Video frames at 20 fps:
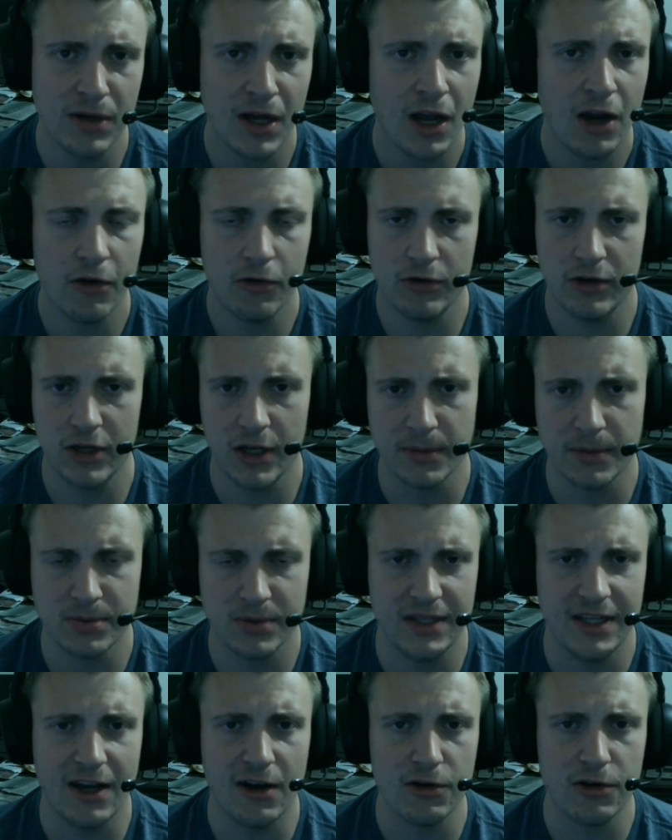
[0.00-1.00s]
It really helps
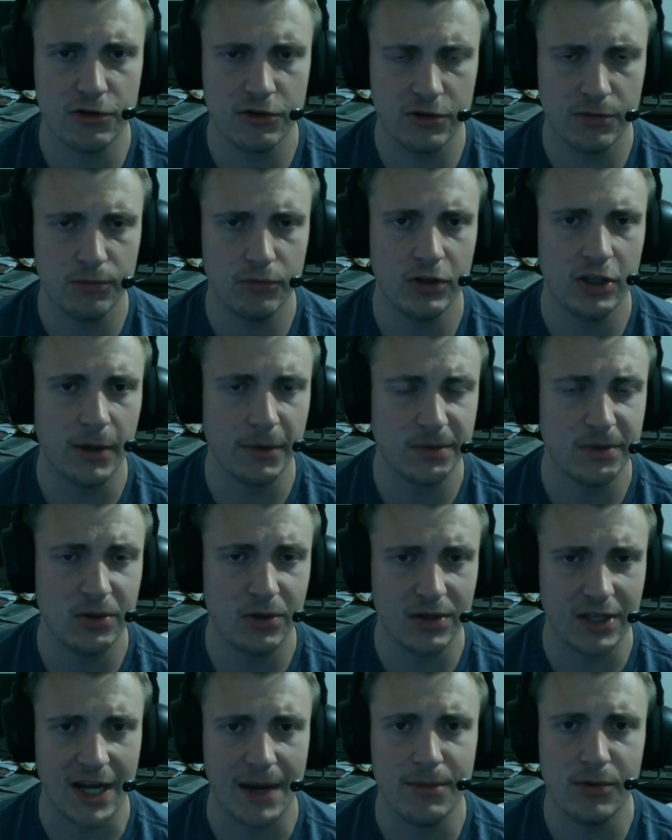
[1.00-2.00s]
with the algorithm, really helps me
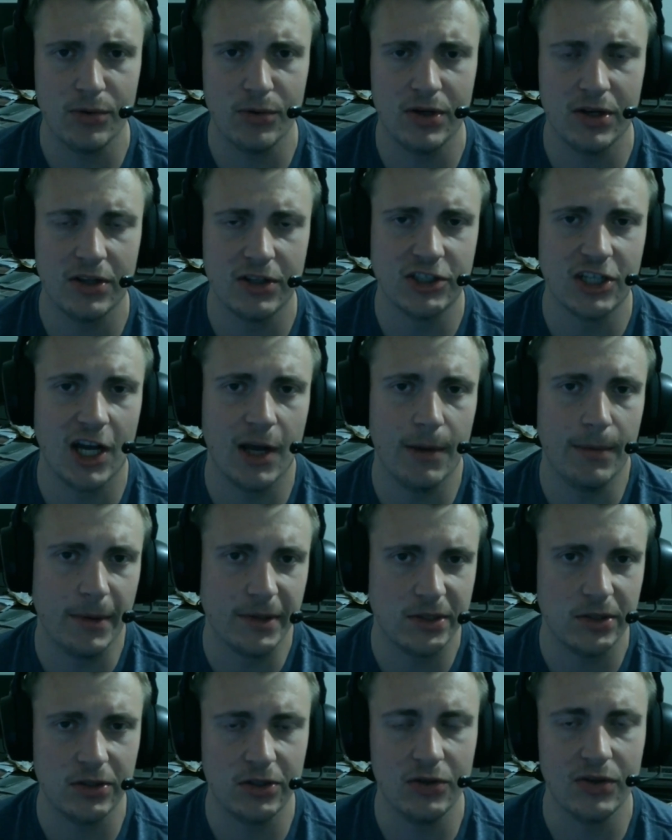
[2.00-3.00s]
know that I'm doing a good job,
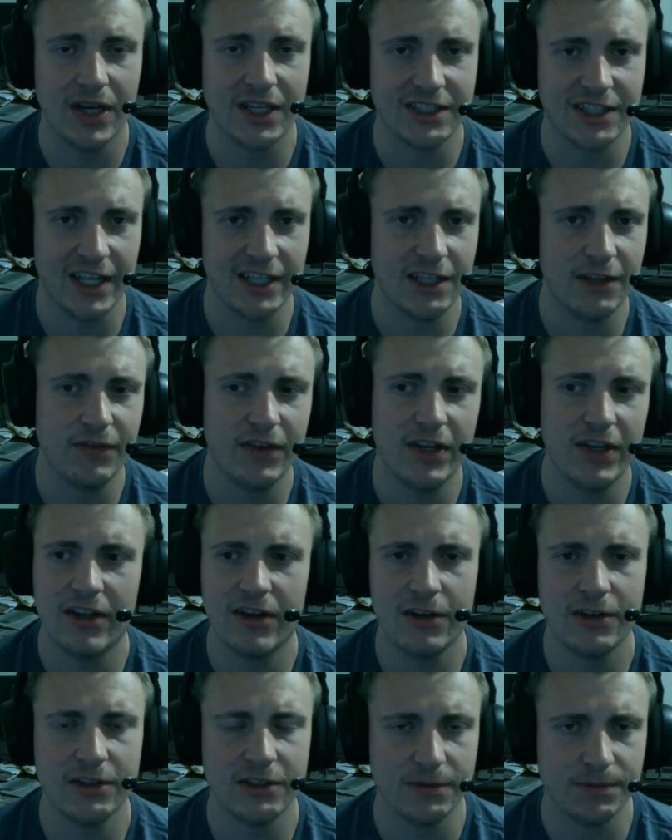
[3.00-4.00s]
helps me know that you guys like the
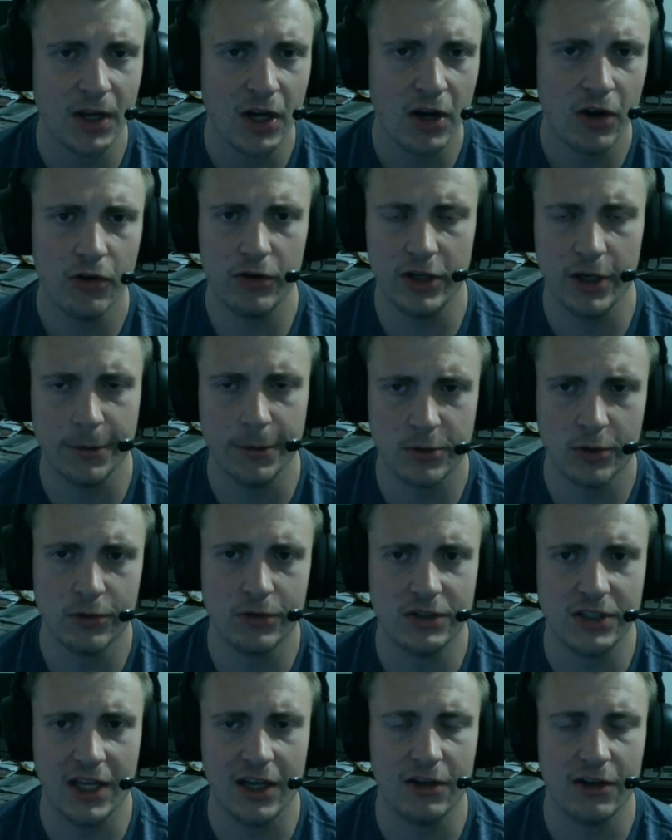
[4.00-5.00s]
videos, and really helps grow
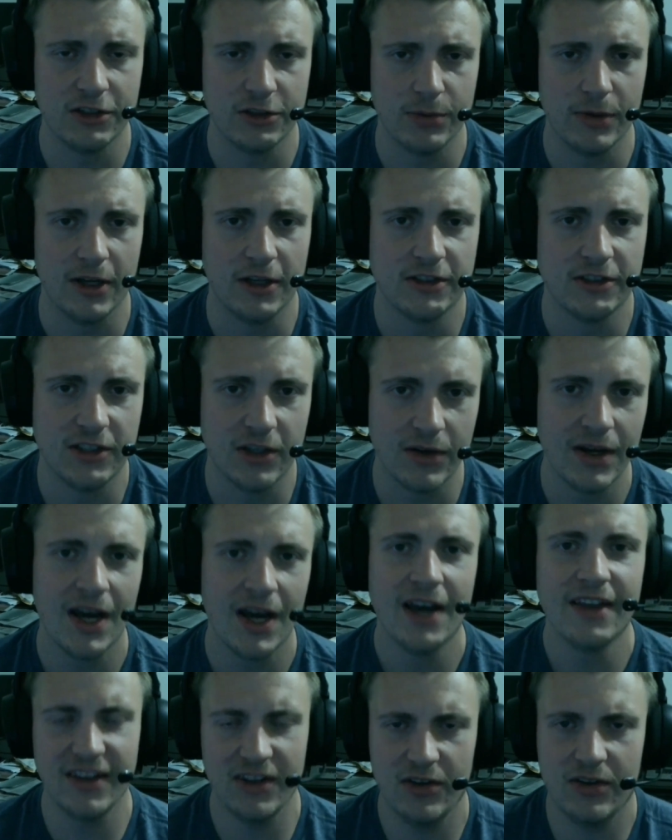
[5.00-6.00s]
the channel as well. So
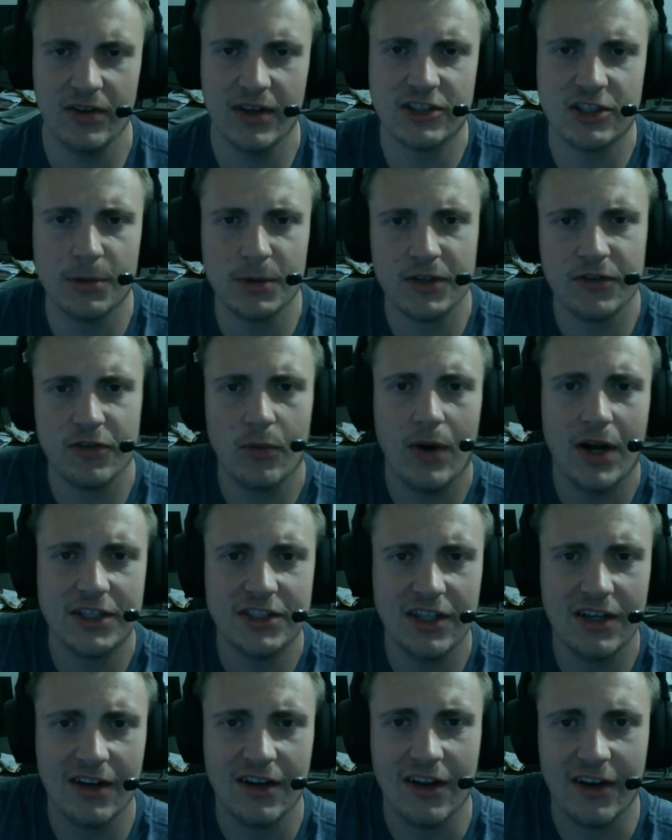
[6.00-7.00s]
thank you guys so much for
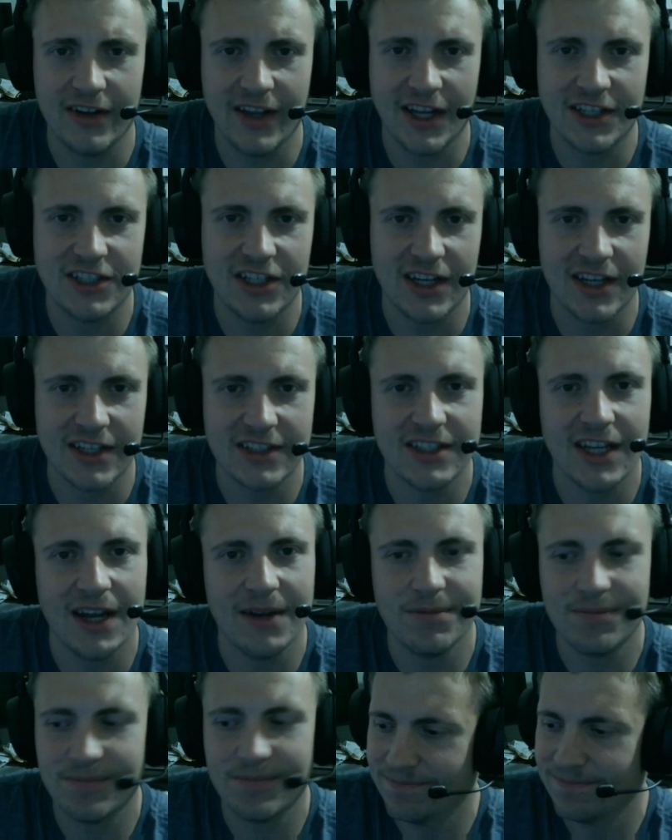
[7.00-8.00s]
watching, and I'll catch you next
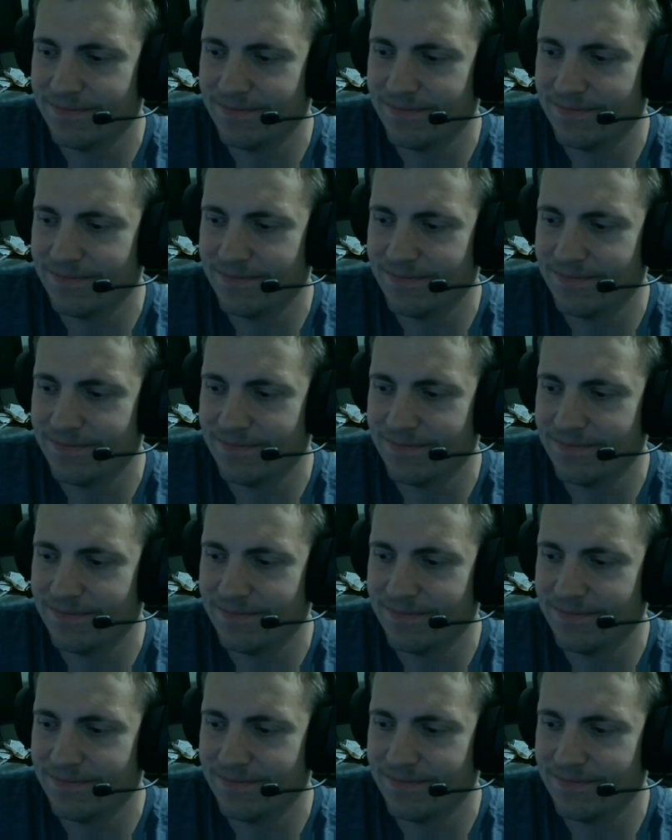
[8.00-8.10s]
time.